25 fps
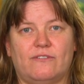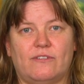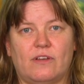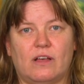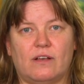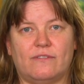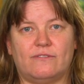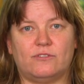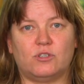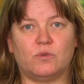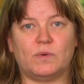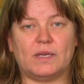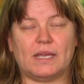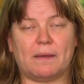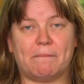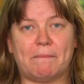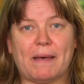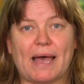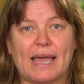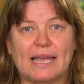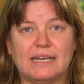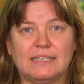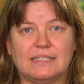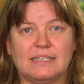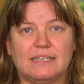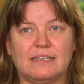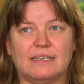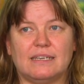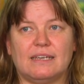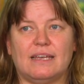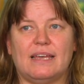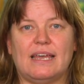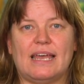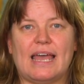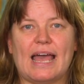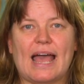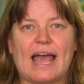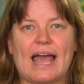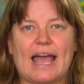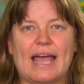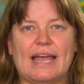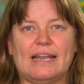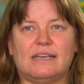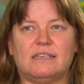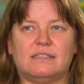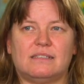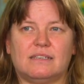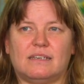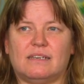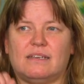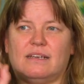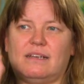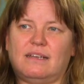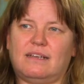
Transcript: of doing a painting and